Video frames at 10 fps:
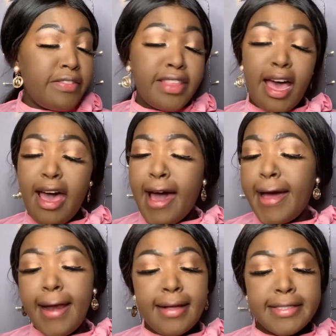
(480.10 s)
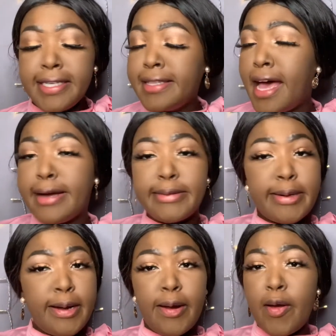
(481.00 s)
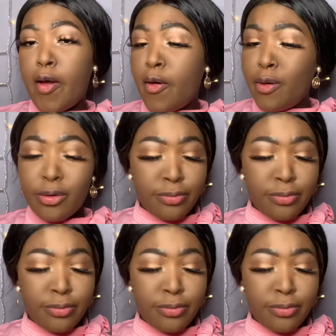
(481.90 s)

the highlights and that glow.